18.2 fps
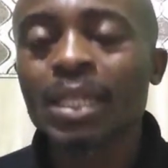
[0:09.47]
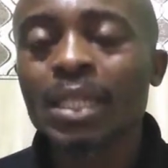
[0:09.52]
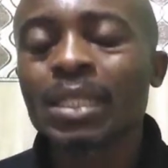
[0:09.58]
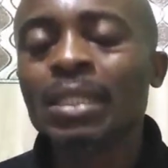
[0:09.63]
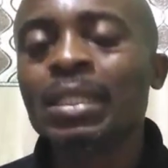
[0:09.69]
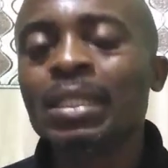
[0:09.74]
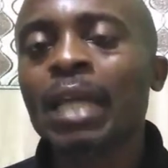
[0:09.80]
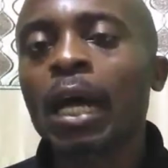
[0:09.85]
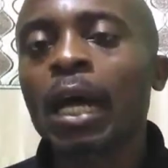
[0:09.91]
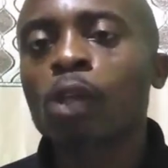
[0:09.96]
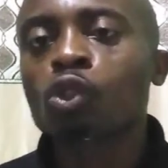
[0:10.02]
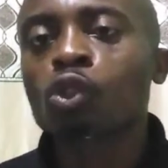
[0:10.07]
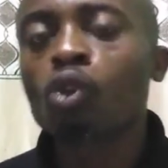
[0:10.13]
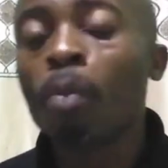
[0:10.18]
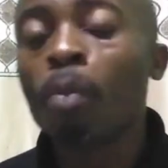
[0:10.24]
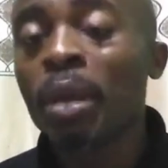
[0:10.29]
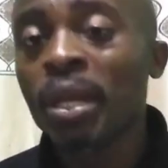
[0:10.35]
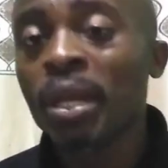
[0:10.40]
There are so
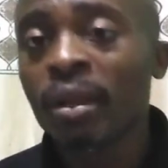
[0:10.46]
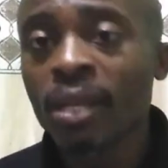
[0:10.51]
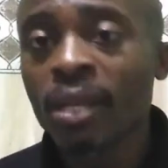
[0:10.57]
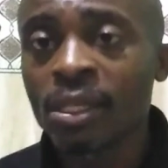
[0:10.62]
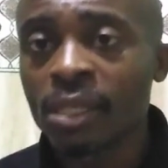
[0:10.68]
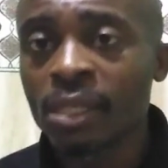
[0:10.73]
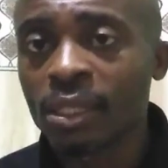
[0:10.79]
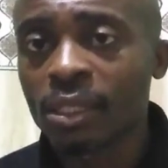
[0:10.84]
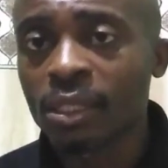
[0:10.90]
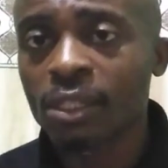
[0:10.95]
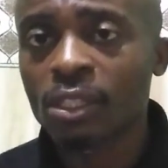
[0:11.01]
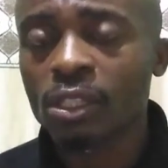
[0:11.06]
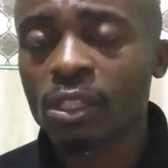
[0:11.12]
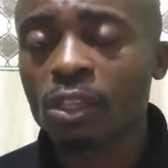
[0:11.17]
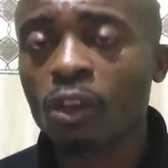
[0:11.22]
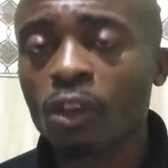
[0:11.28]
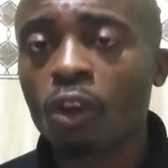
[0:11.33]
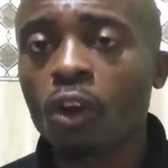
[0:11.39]
many reasons
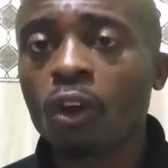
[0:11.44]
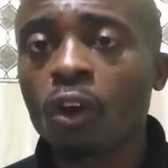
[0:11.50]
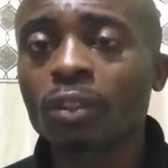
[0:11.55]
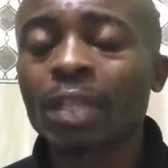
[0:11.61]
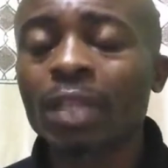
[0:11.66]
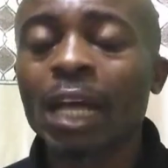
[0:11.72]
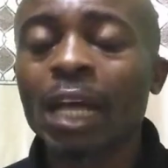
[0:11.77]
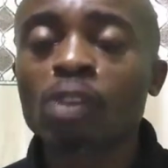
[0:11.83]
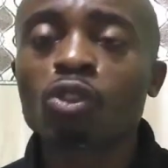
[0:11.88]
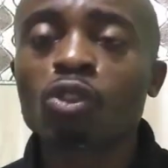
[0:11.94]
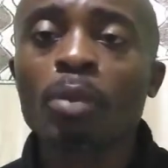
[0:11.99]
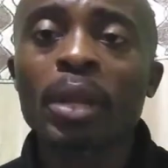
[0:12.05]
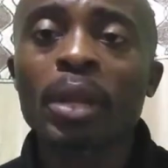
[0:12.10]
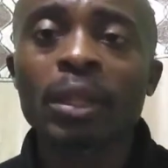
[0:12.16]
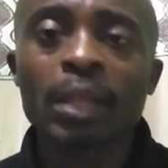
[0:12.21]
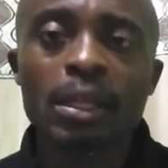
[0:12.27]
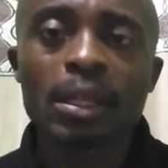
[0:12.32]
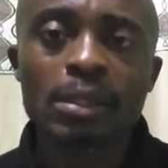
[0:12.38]
or there are so many
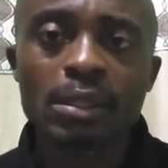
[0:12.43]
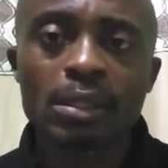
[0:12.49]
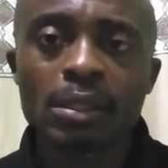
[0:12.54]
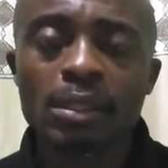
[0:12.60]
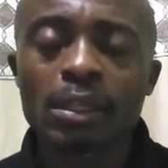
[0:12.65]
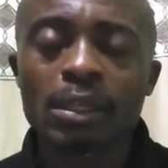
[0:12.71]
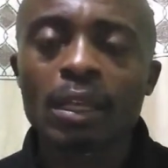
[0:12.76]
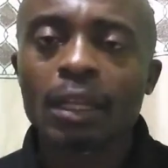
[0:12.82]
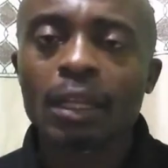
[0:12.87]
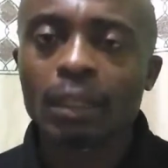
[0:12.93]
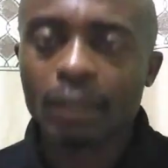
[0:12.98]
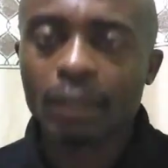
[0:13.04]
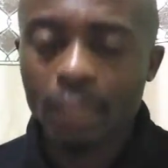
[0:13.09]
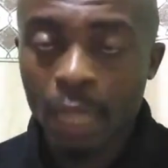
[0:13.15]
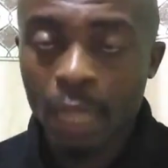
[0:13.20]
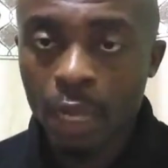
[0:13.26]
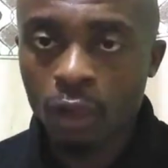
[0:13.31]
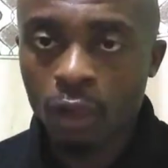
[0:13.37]
things that
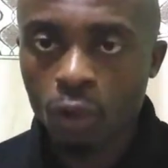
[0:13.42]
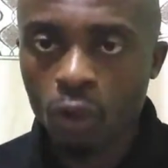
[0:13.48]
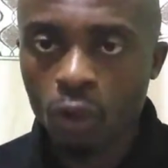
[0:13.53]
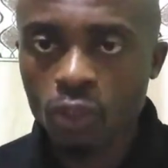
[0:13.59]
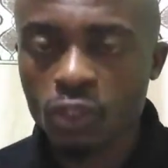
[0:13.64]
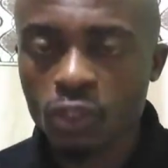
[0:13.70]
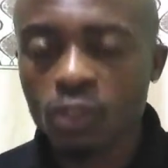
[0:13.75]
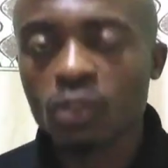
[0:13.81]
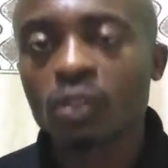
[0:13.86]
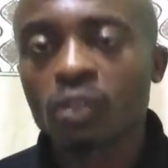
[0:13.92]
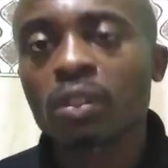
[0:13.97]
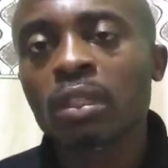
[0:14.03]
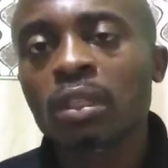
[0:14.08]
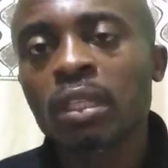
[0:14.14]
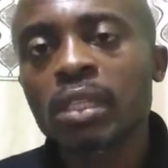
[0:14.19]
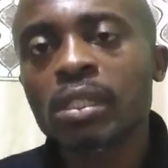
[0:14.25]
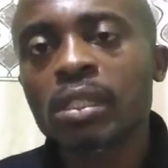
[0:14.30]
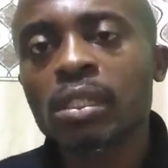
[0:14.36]
can cause
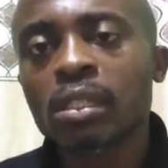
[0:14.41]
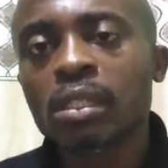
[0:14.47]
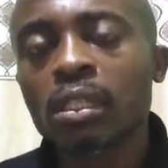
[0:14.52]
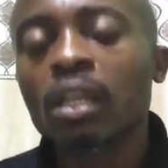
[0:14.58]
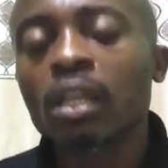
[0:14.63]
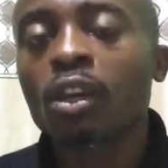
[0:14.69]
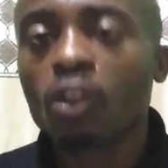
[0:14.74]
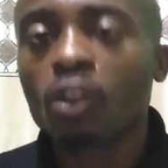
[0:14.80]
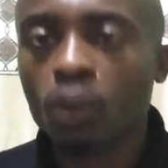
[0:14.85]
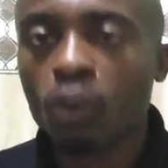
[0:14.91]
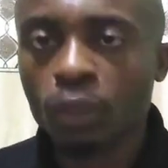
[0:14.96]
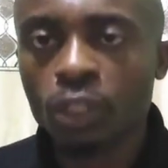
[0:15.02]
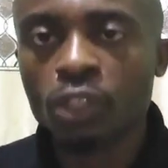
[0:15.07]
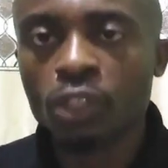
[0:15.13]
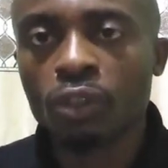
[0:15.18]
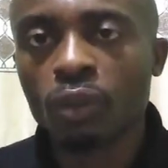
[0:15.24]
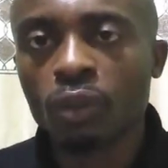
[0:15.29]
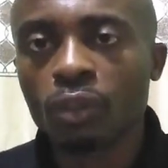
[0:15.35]
this
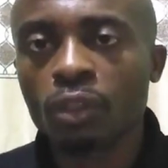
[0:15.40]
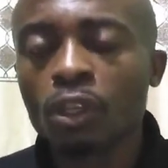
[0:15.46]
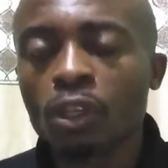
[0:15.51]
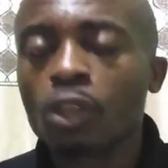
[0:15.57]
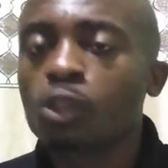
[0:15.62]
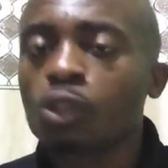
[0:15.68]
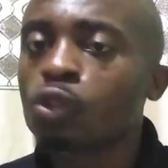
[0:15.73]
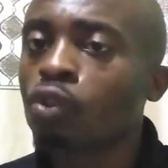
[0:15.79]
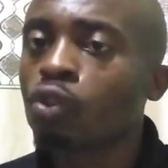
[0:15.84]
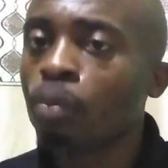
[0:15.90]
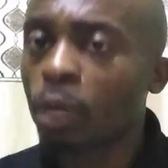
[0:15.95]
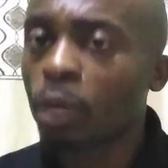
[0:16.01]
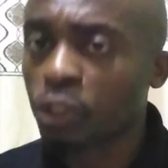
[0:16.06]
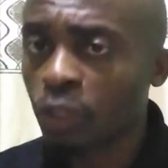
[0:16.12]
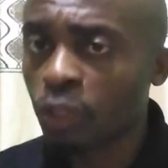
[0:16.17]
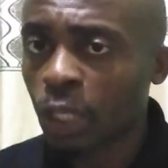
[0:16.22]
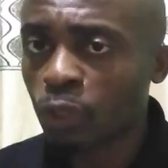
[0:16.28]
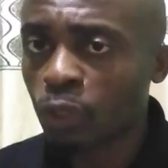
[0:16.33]
condition. So make
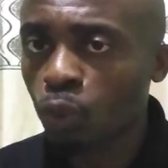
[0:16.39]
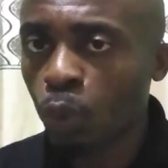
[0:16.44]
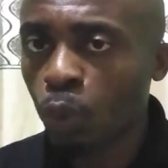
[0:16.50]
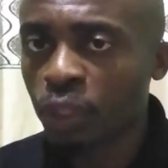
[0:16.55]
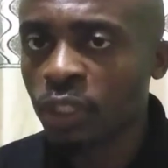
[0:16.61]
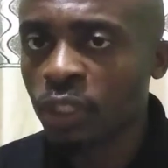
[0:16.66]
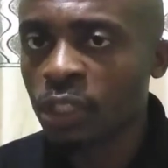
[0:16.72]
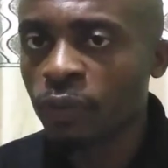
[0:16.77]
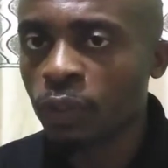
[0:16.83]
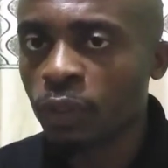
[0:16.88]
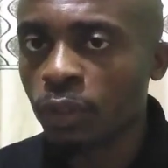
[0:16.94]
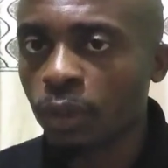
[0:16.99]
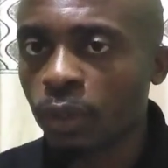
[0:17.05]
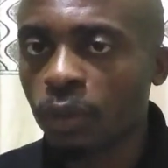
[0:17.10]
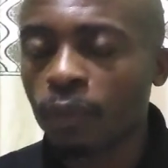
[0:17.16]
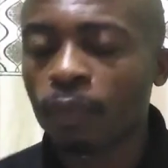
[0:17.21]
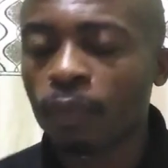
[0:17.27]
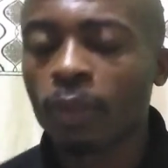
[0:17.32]
sure that you watch this video
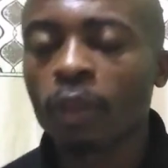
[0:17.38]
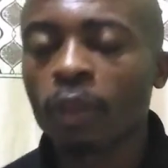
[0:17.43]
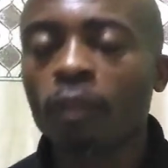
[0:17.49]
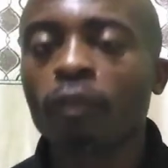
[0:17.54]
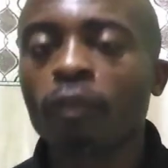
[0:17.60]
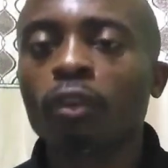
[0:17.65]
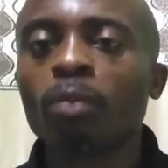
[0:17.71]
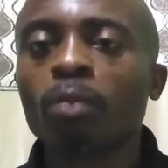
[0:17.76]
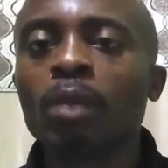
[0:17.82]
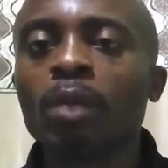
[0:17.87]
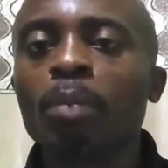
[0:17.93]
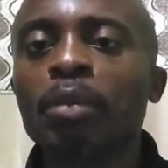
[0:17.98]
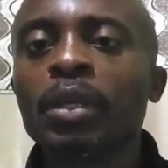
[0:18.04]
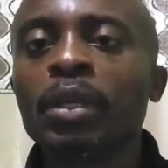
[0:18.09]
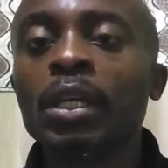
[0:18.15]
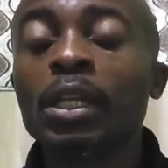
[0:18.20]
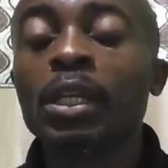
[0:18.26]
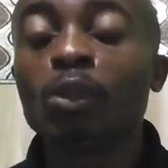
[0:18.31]
from the
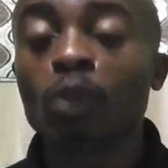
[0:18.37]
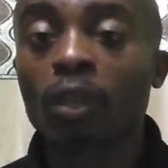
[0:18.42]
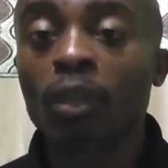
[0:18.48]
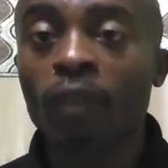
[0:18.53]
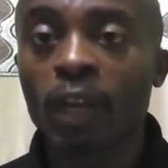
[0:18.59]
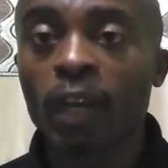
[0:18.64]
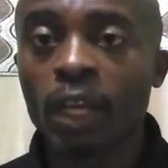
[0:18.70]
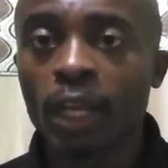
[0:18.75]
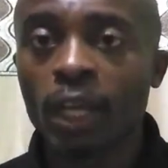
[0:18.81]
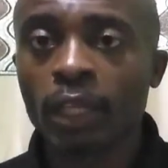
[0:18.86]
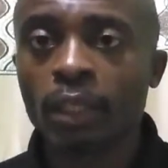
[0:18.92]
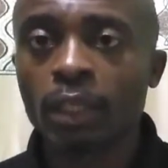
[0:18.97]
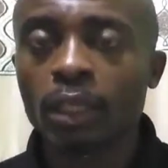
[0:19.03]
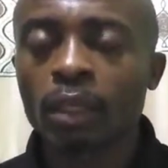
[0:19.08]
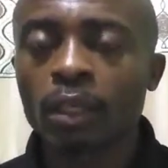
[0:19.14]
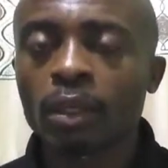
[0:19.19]
beginning to the very end